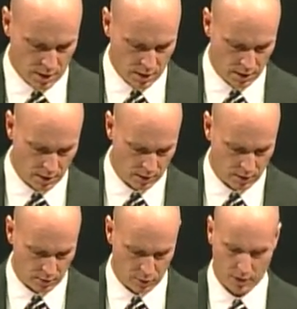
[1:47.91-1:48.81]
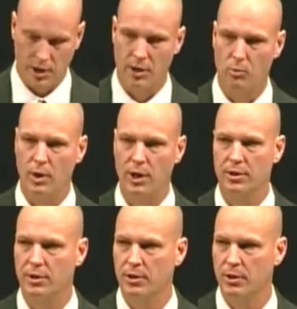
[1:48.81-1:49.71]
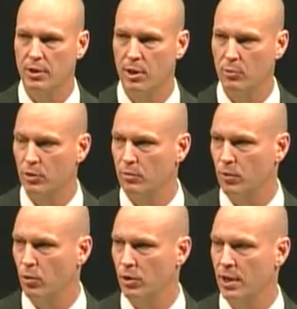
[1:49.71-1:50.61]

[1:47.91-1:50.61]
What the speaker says: And I really can't wait, and I'm looking forward to